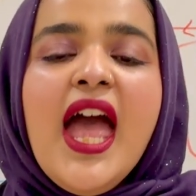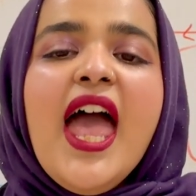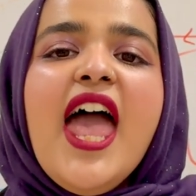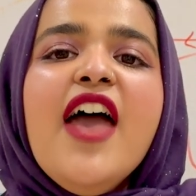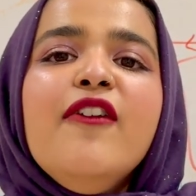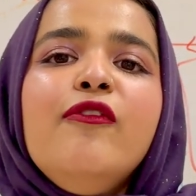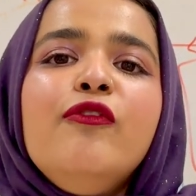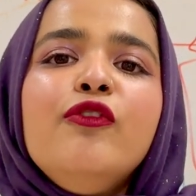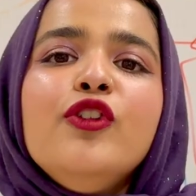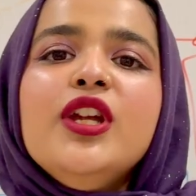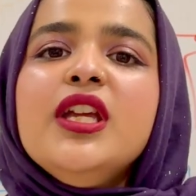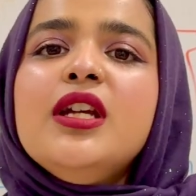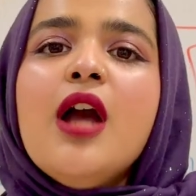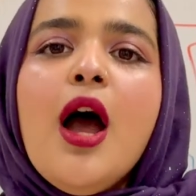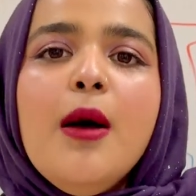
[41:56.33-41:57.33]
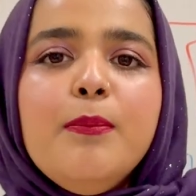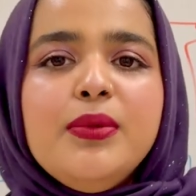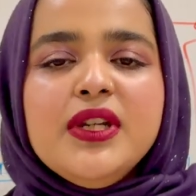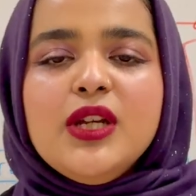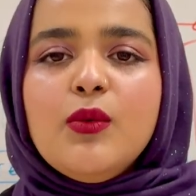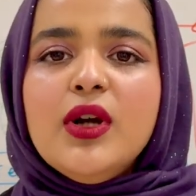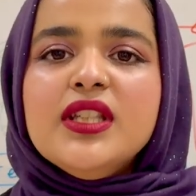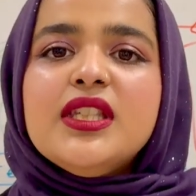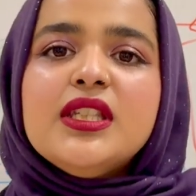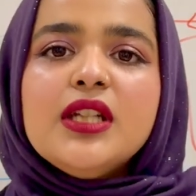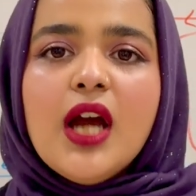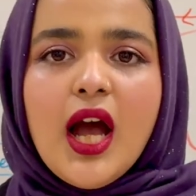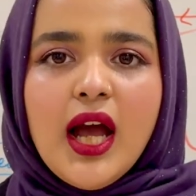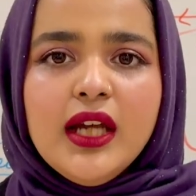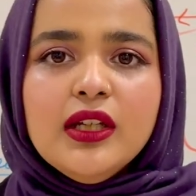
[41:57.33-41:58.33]
Every company wants to
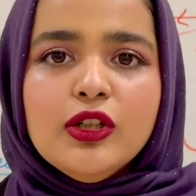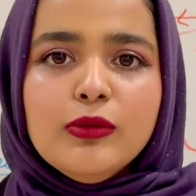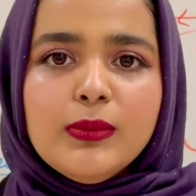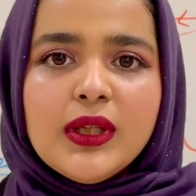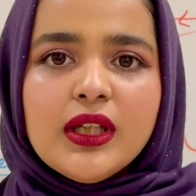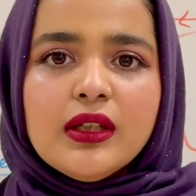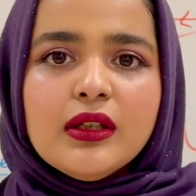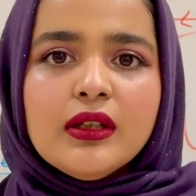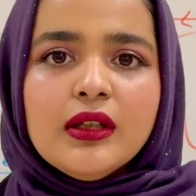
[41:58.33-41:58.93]
hire me.